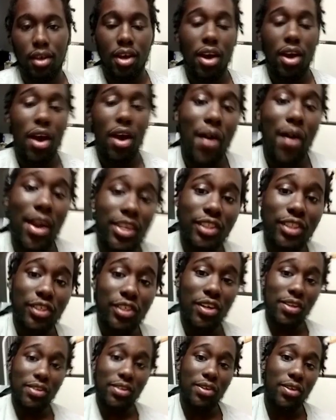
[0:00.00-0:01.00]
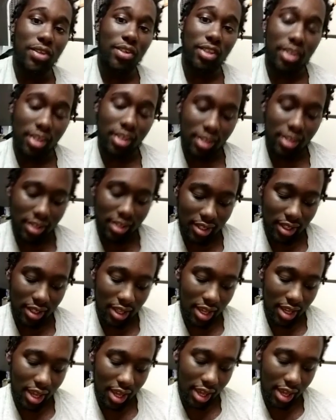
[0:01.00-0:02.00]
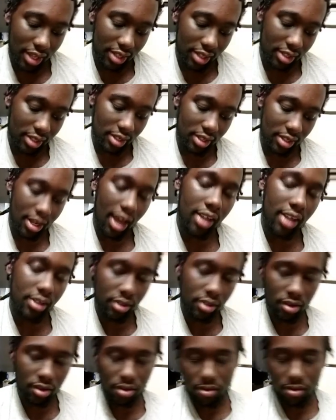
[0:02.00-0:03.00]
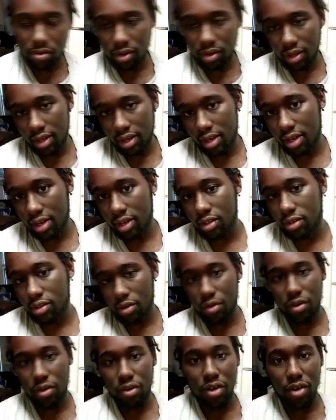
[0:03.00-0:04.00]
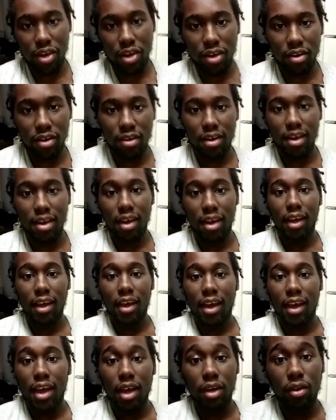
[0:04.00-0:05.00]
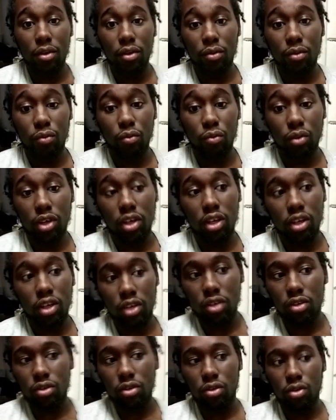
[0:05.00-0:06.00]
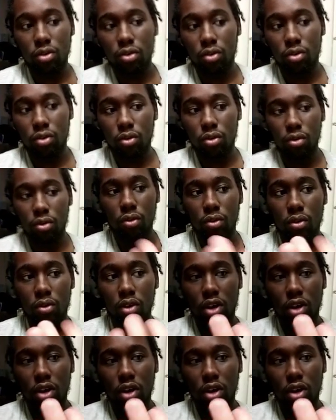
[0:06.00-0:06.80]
Alright, y'all, so this is Deso and Antonio here, and we're gonna do,